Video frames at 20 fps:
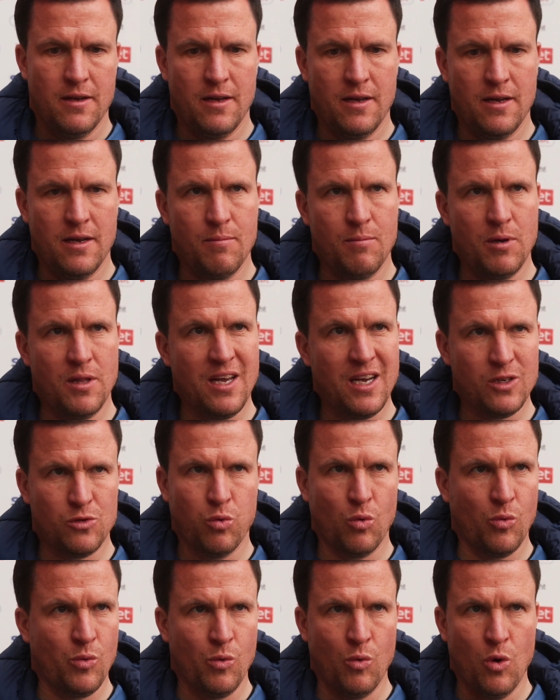Uh, but
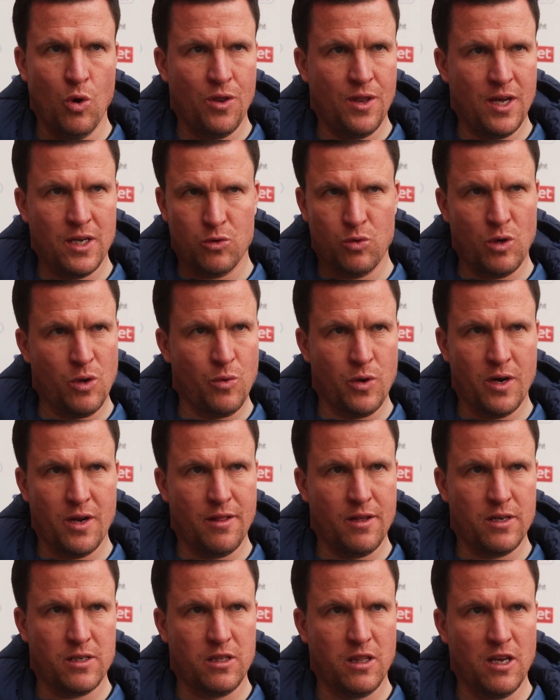that's what we want, that's why we're
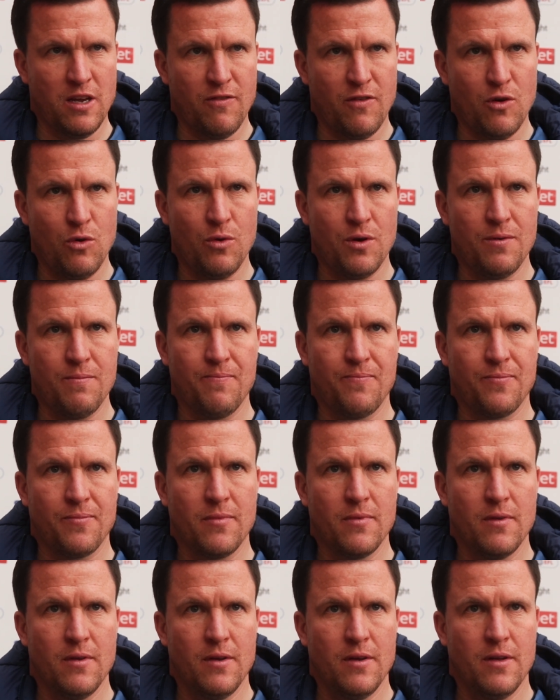at this level, and
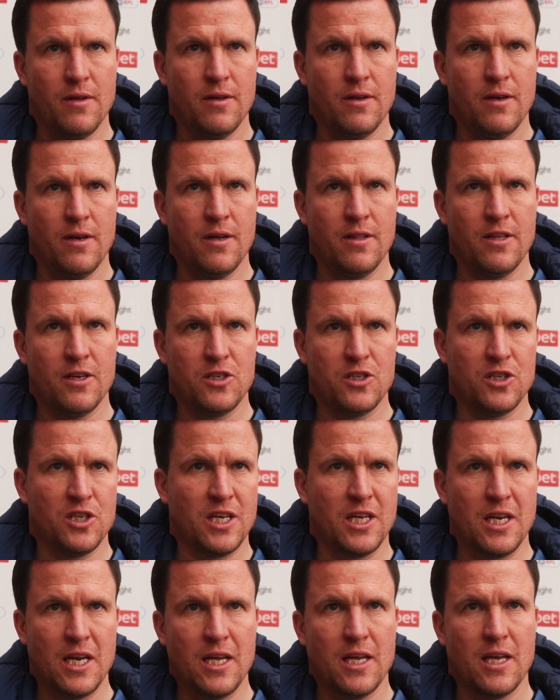uh, this is
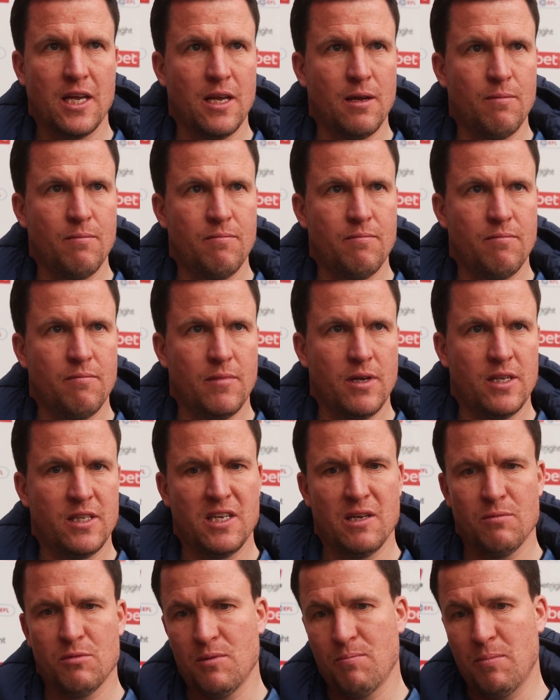a great game in
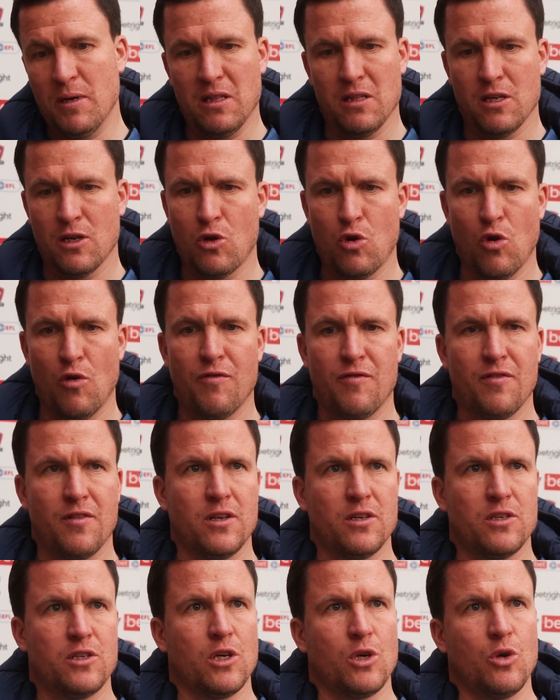terms of building
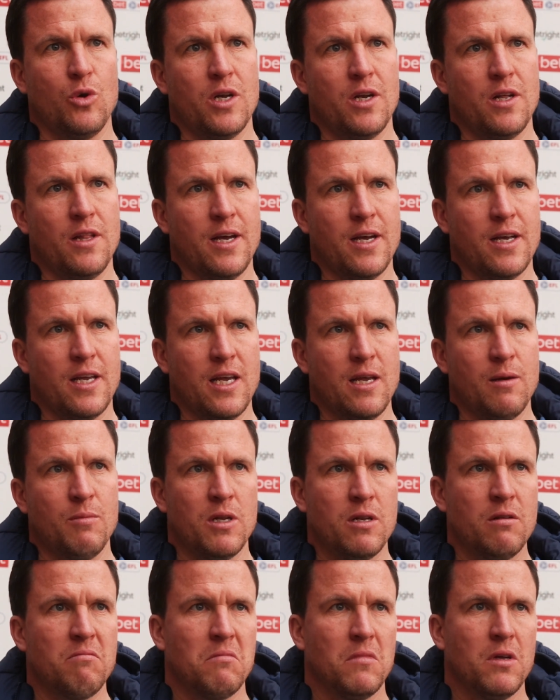confidence to go into that
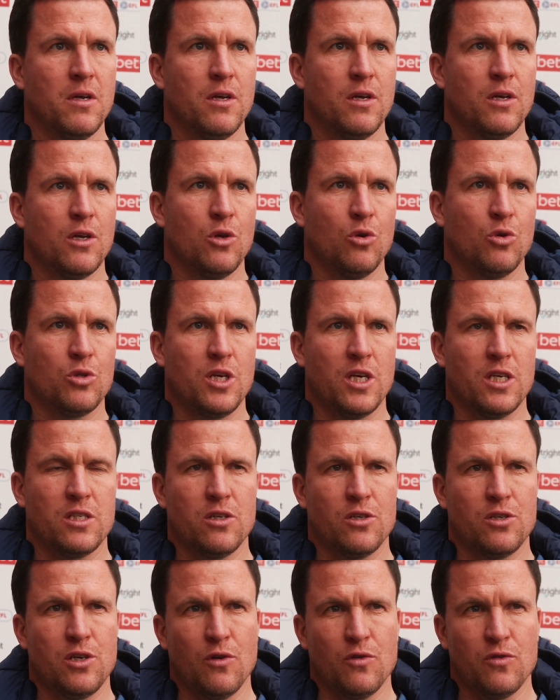game and, you know,
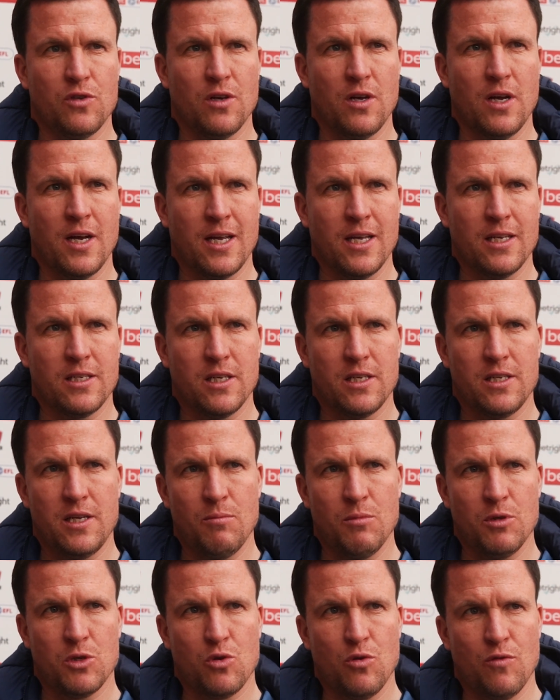test ourselves against a
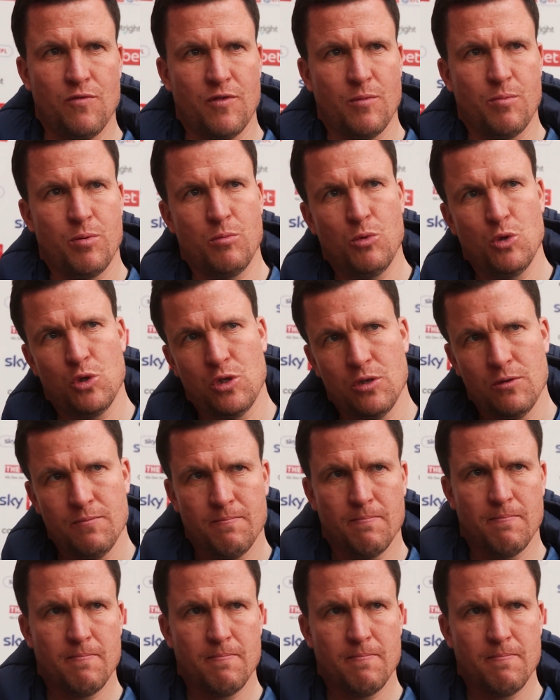team that's going for promotion.